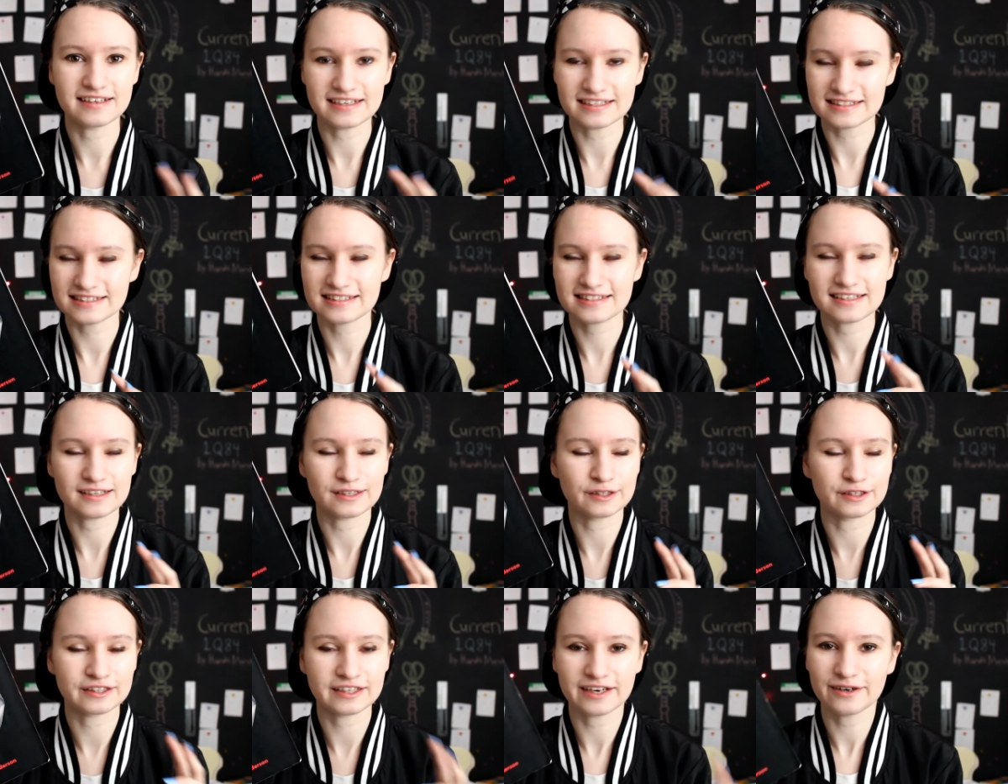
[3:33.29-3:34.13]
It's
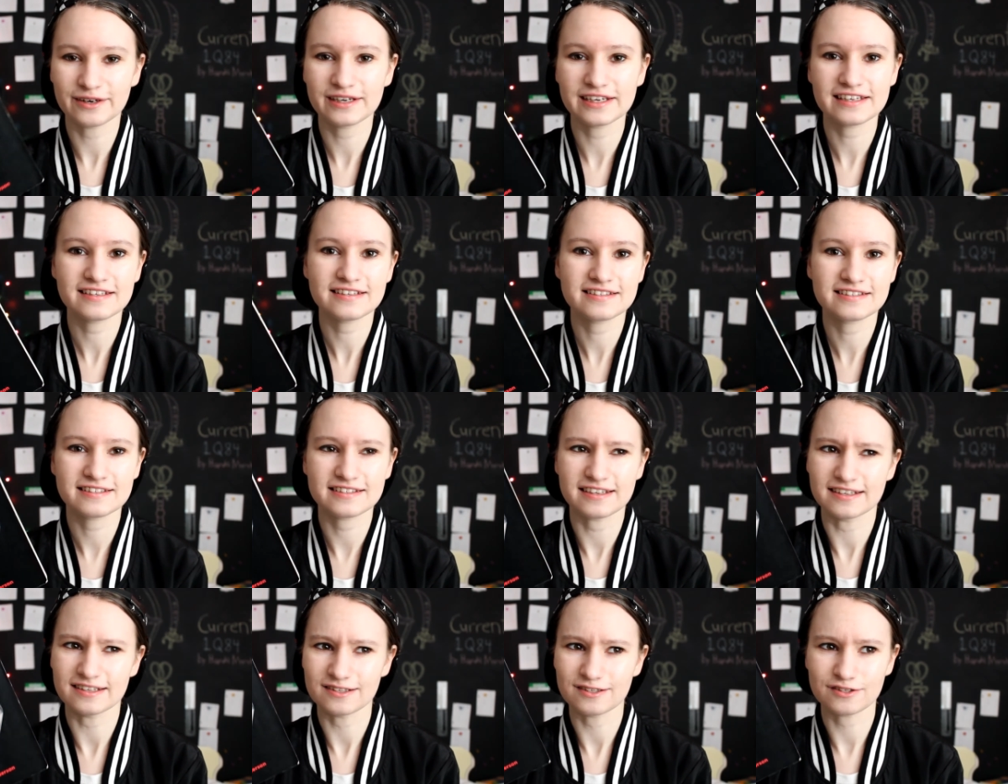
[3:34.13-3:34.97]
hilarious
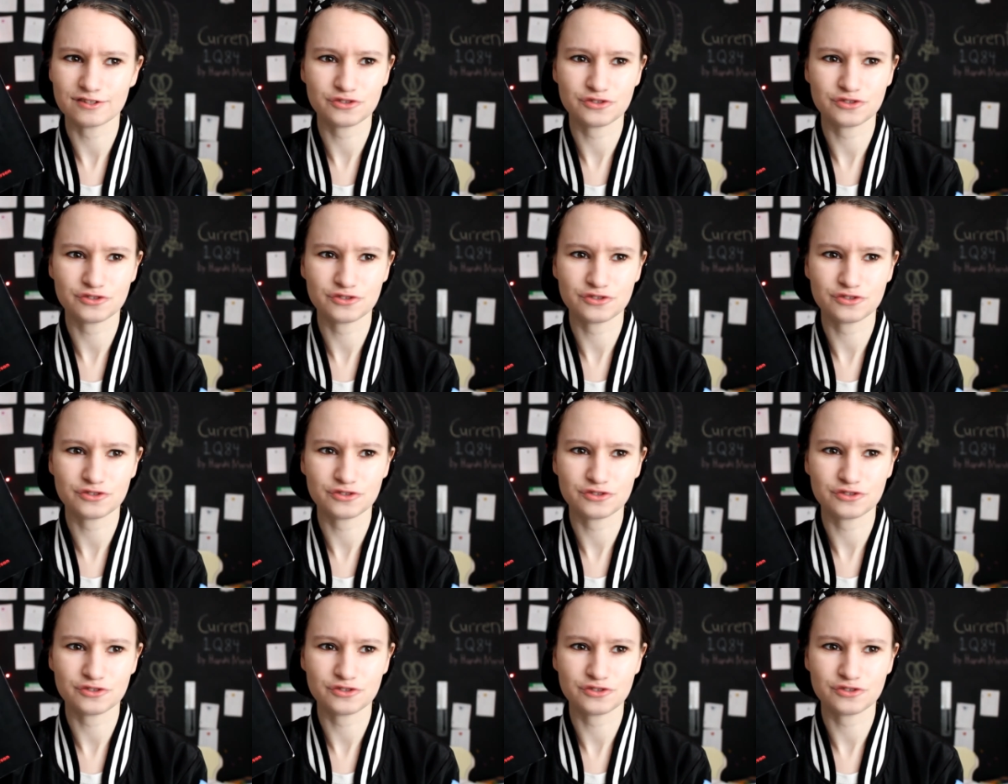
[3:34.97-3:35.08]
and